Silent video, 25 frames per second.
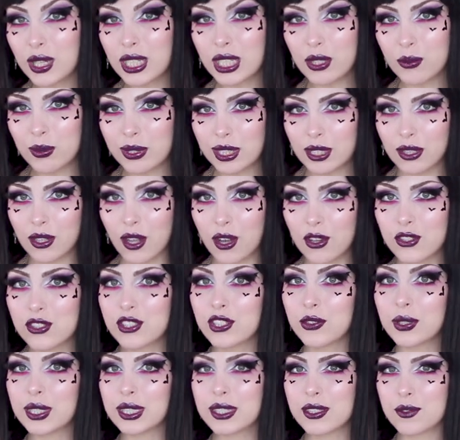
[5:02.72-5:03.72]
really really long,
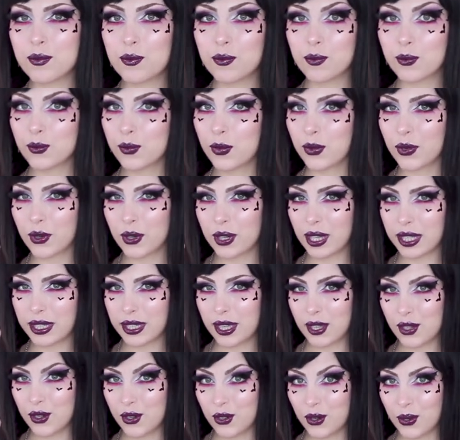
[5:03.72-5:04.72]
so it's more
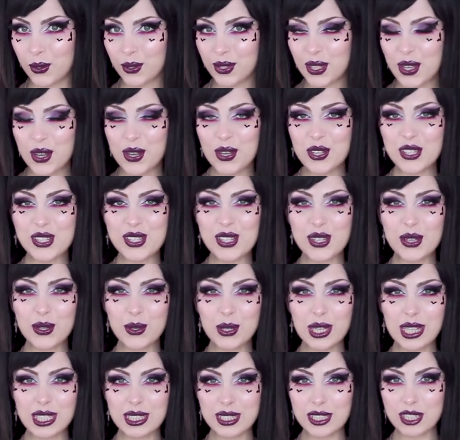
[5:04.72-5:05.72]
like a coat.
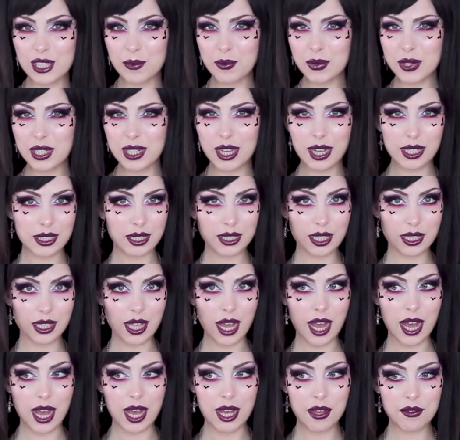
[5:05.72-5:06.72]
So it's something I didn't
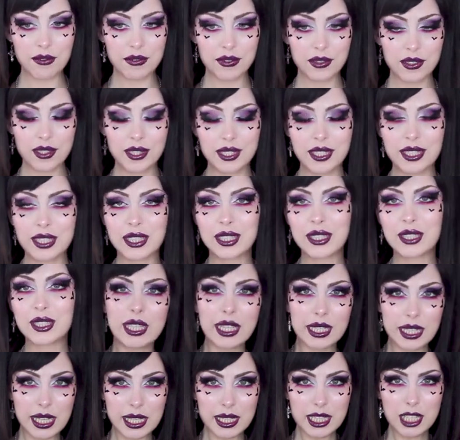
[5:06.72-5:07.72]
have.
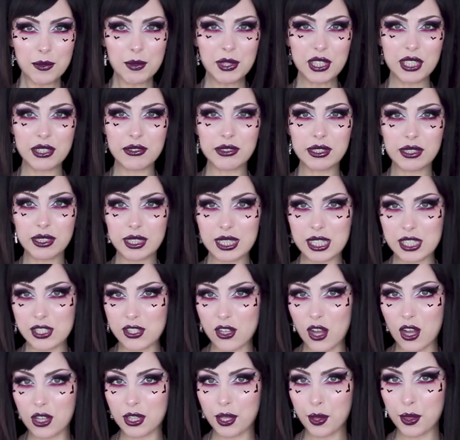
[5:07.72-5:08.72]
Again, the material
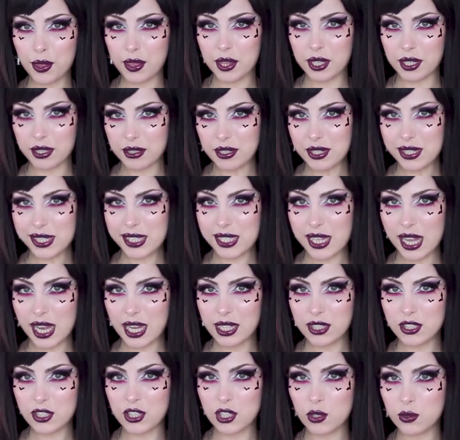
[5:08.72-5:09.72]
is on the thinner
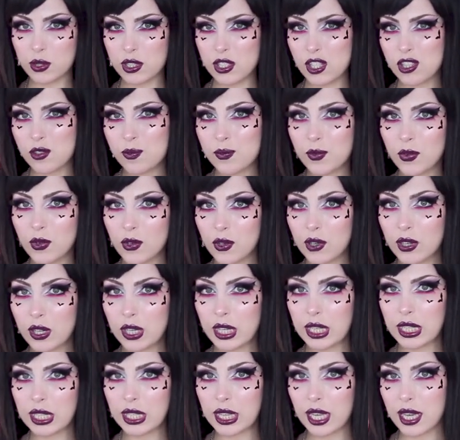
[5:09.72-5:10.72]
side, so this is
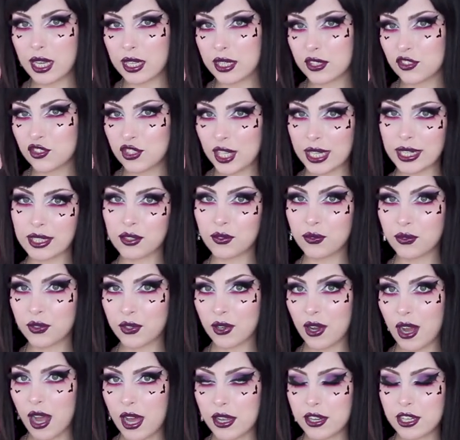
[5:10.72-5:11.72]
more like a jacket
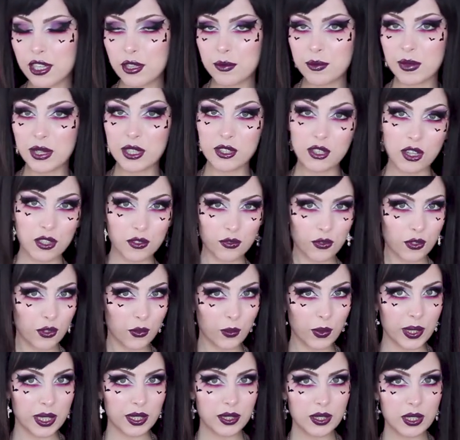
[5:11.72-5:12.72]
for autumn and not for
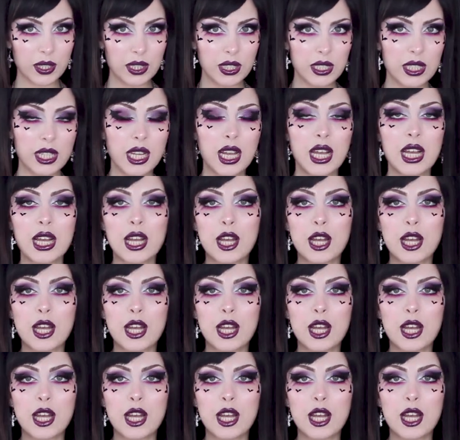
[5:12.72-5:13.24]
winter,